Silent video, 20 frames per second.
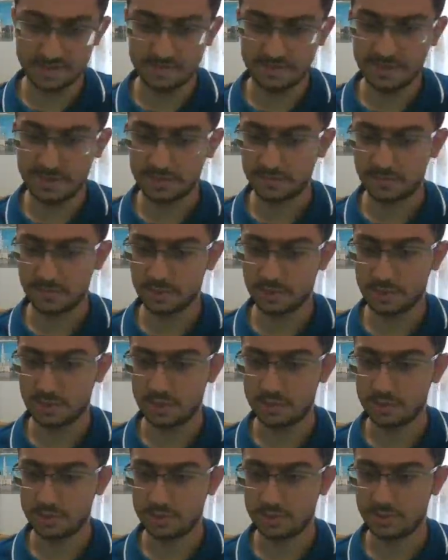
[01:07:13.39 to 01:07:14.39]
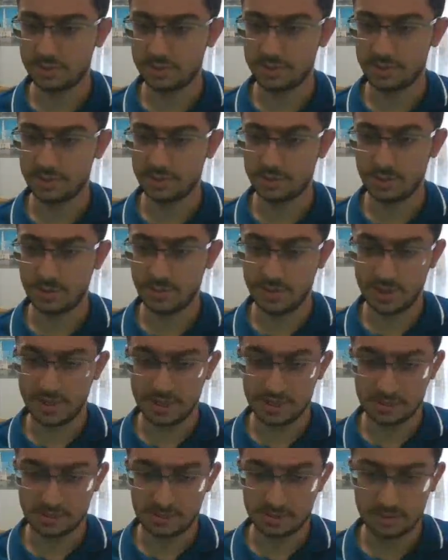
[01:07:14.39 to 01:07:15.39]
V-zone charge, so let's just go with
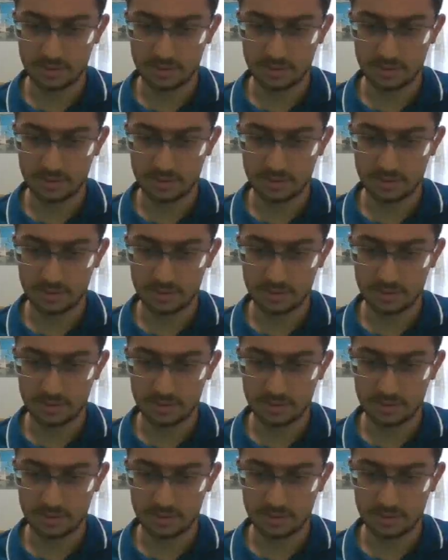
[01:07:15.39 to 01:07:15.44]
that.